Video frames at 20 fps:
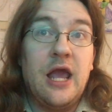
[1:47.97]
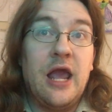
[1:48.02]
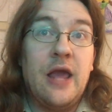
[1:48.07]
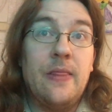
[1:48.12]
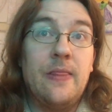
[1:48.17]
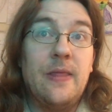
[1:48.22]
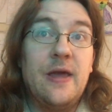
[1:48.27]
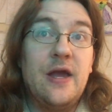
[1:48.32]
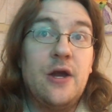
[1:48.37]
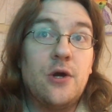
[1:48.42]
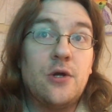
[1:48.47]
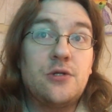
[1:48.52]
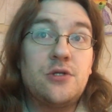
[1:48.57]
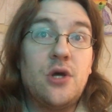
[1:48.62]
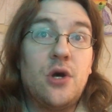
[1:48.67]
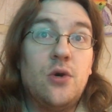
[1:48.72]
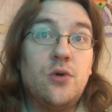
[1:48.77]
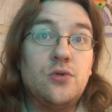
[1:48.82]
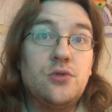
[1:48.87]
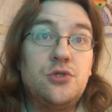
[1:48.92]
and they are
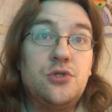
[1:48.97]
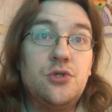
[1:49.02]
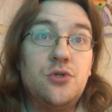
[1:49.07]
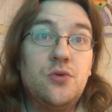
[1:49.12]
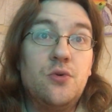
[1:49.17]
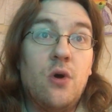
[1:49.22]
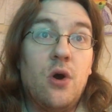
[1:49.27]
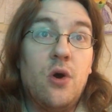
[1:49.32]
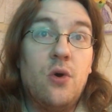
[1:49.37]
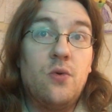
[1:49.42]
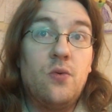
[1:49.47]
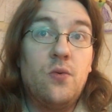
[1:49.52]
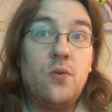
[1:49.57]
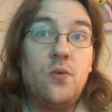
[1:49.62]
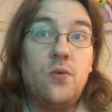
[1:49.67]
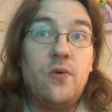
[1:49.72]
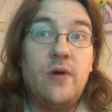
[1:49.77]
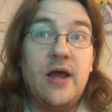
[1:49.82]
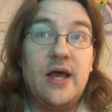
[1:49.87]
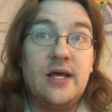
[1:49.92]
told to
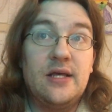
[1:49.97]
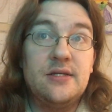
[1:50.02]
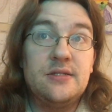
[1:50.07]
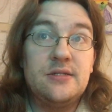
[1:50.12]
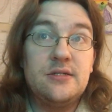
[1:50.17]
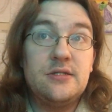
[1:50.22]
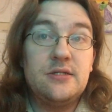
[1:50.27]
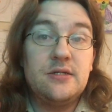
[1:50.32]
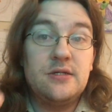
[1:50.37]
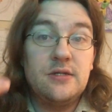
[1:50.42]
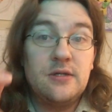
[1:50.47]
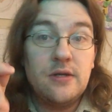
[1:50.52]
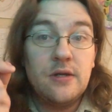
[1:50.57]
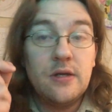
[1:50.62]
rest.